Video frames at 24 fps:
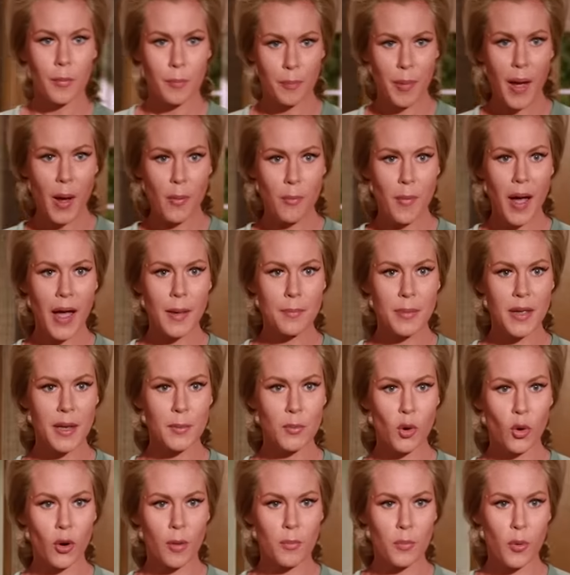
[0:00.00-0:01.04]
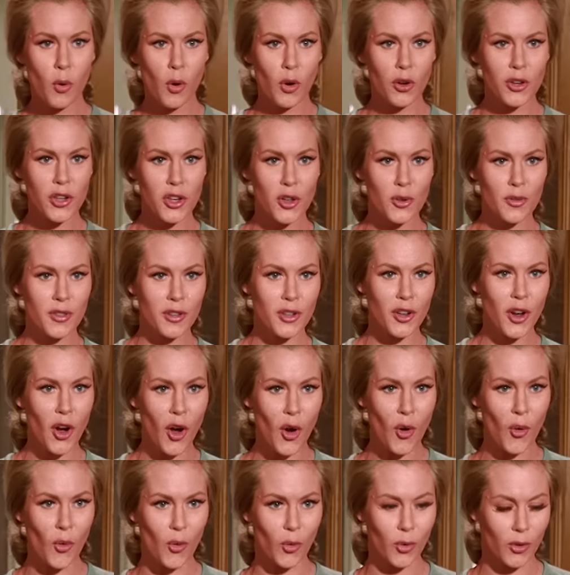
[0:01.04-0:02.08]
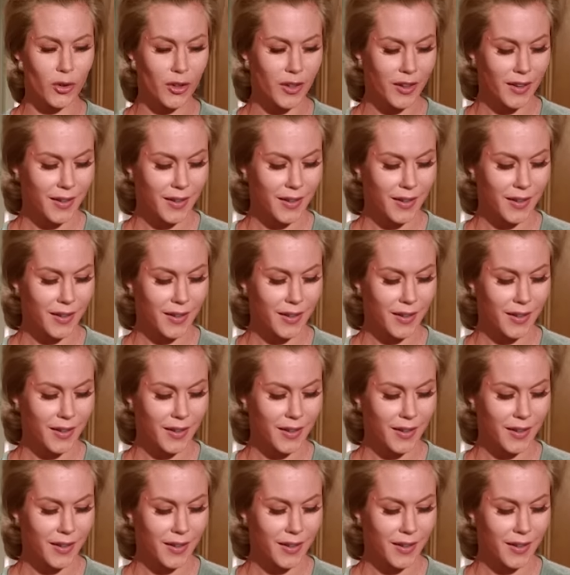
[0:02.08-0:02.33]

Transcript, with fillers: About my being more important to you than gold.